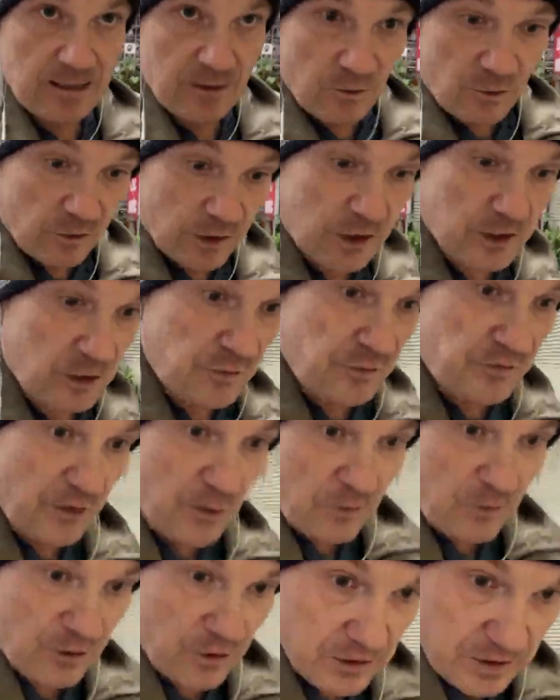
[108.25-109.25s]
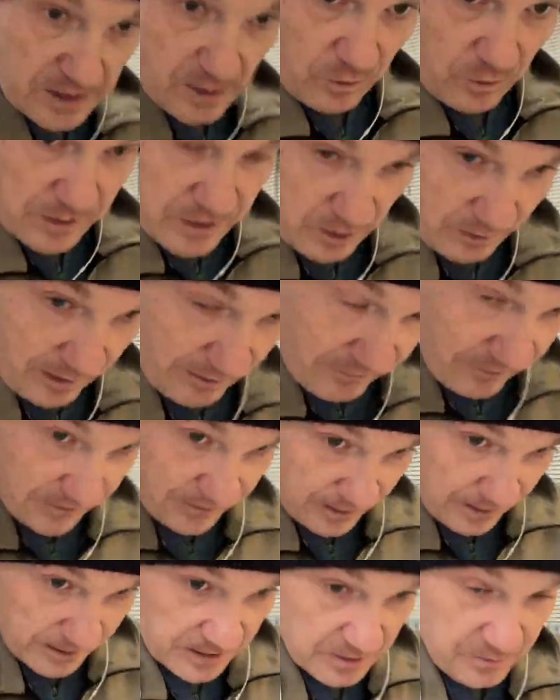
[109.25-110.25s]
auto focus, auto
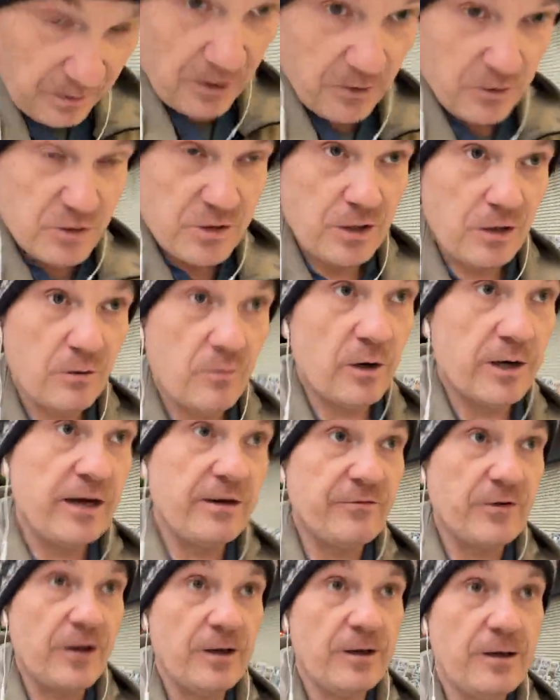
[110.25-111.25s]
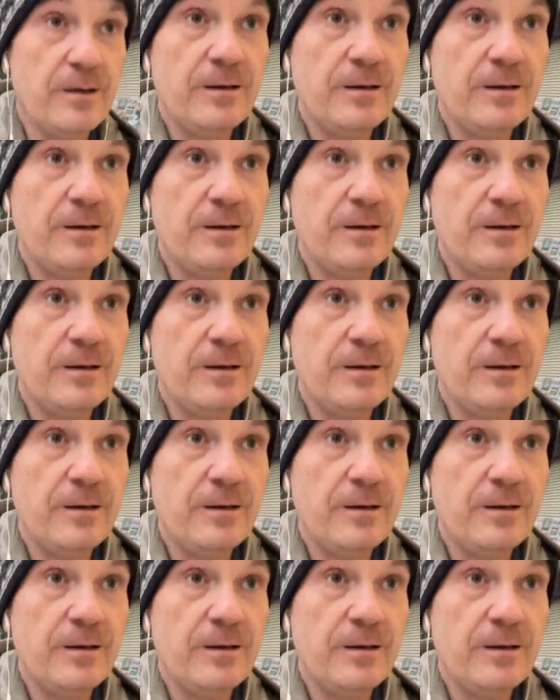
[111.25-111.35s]
everything, exposure, whatever.